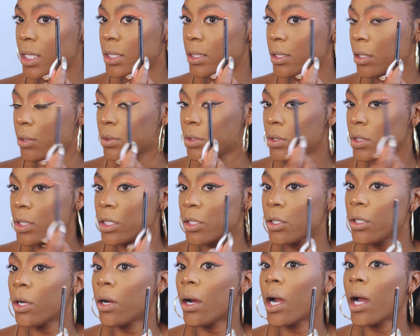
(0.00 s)
this. Don't do
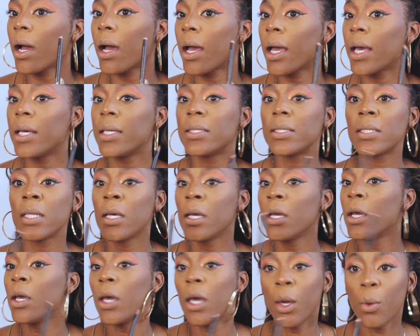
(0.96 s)
this to your eyes.
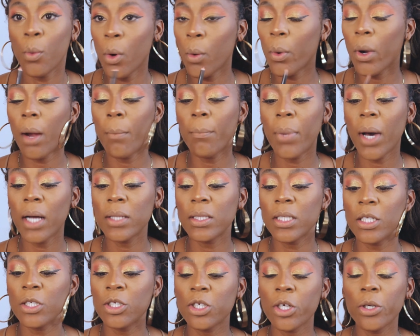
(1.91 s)
And what I'm about
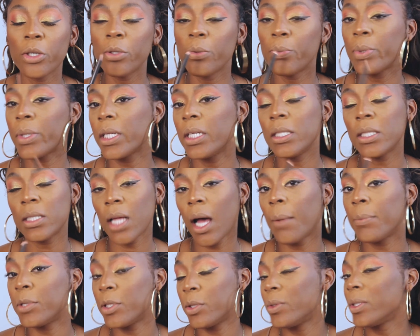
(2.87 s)
to show you, please
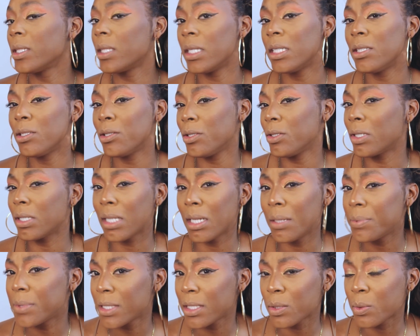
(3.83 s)
stop doing this to your
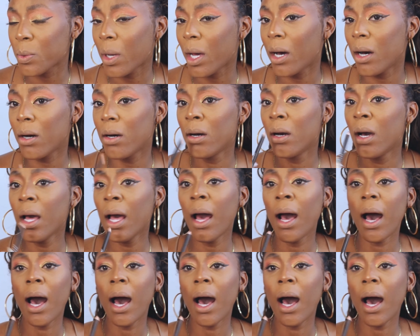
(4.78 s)
lips as well.